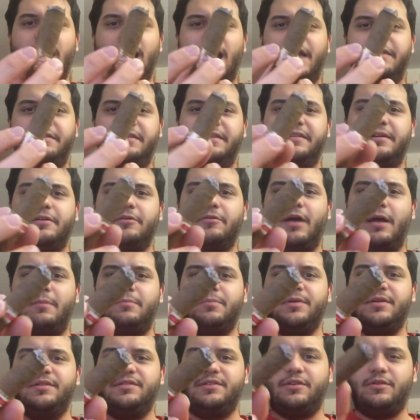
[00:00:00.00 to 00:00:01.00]
I think the
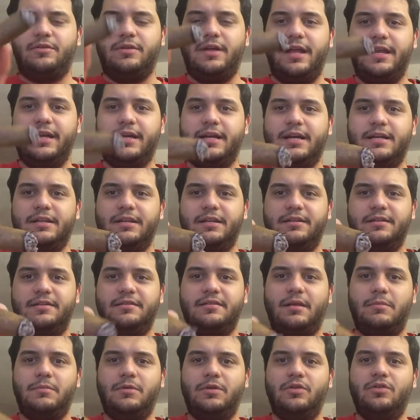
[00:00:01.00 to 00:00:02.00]
wrapper is a Connecticut in the
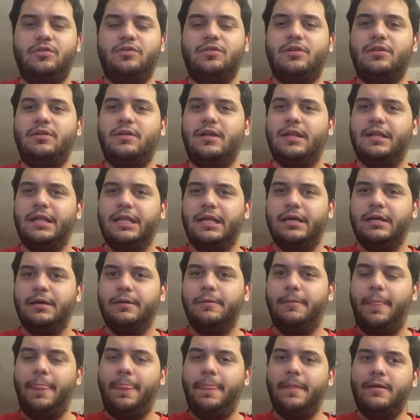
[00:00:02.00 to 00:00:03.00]
Sam Houston, and
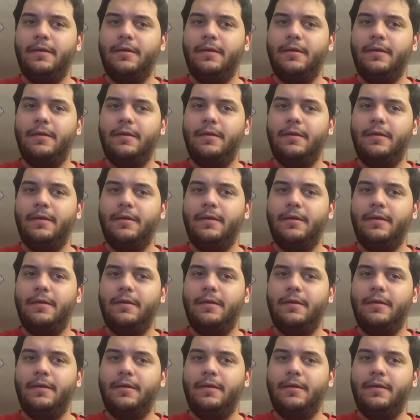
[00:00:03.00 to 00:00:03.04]
the